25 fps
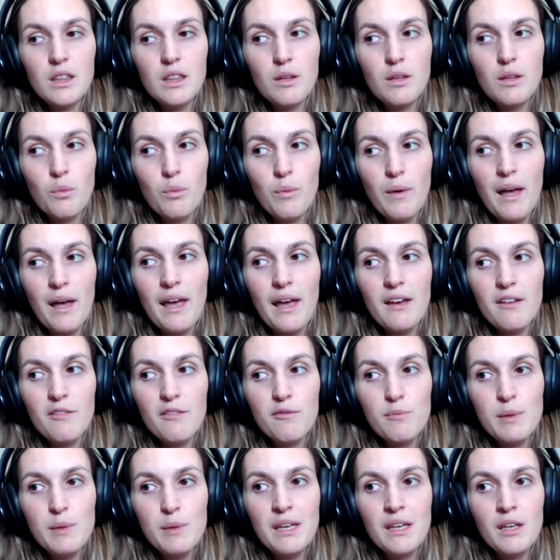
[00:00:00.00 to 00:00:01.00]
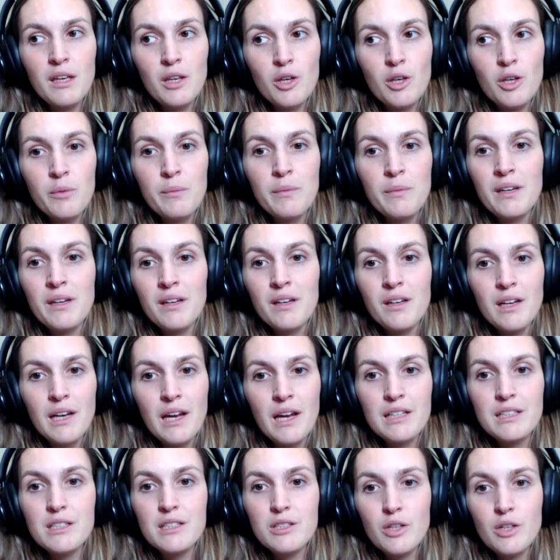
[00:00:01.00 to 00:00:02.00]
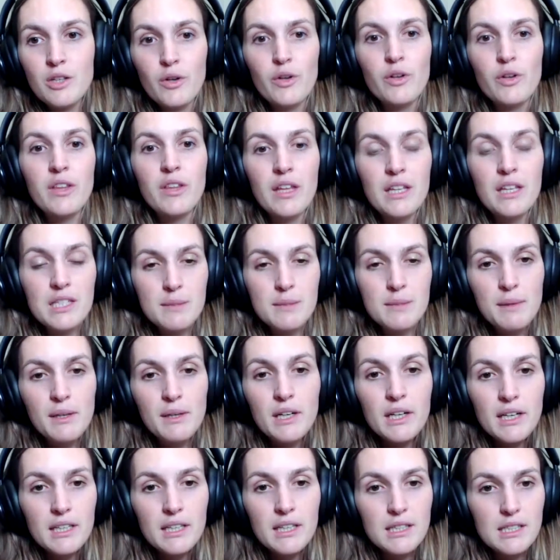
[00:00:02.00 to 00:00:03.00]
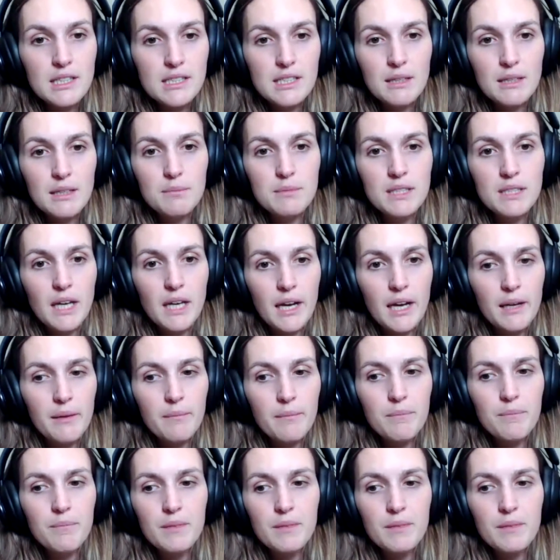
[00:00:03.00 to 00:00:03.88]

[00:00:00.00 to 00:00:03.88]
the way of being human, connected to earth and spirit at the same time.